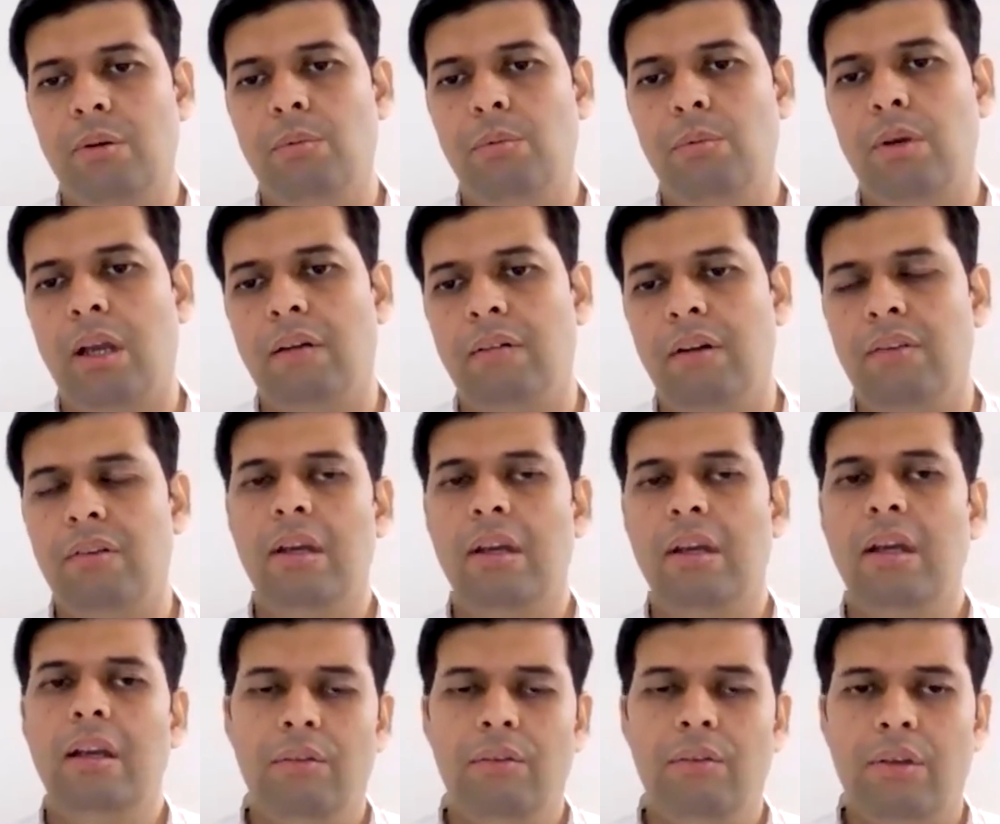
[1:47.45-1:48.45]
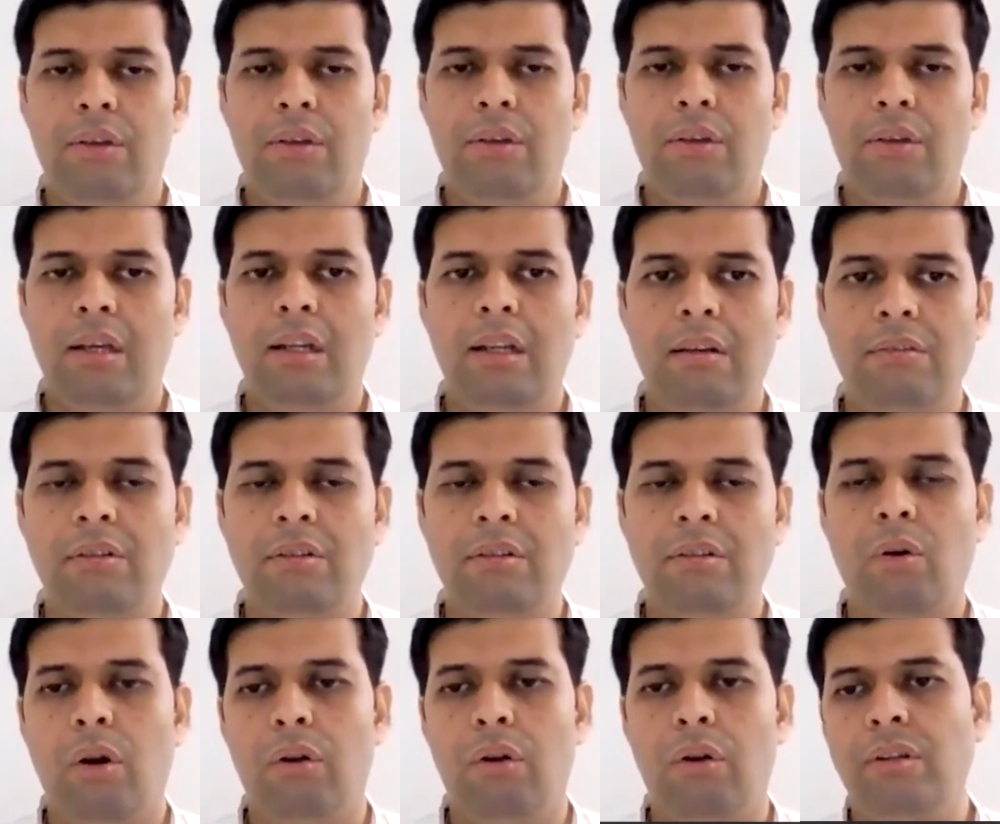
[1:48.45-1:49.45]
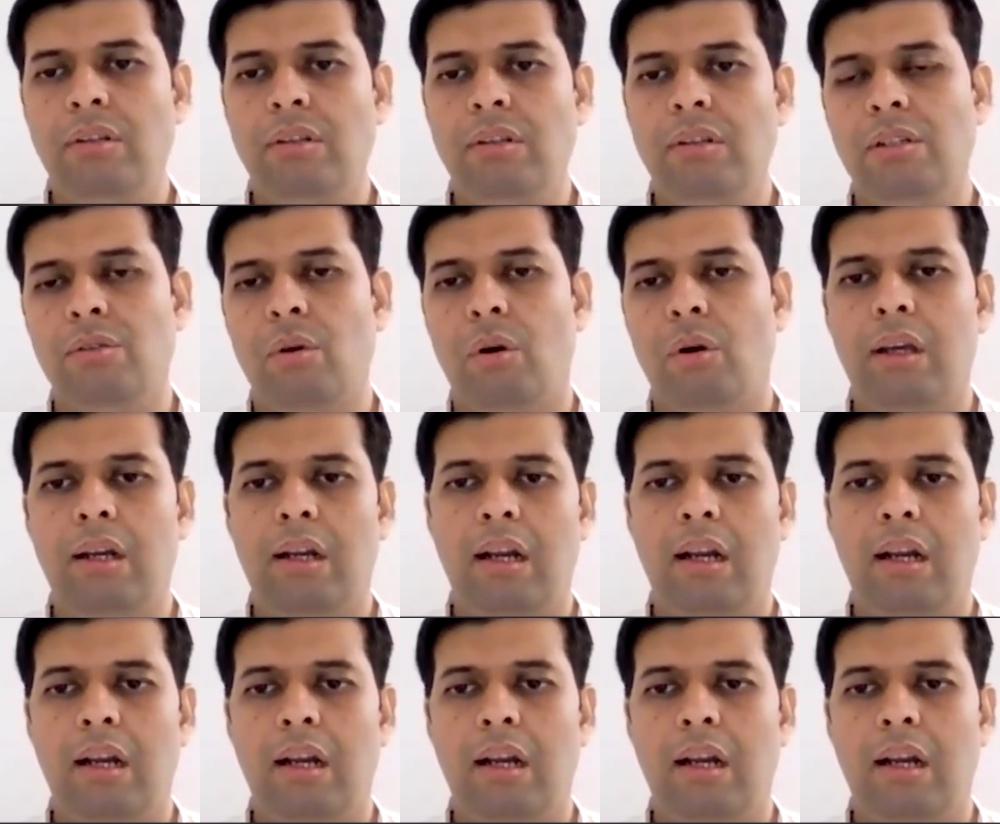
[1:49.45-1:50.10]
which again gives the confidence that the stock can head higher.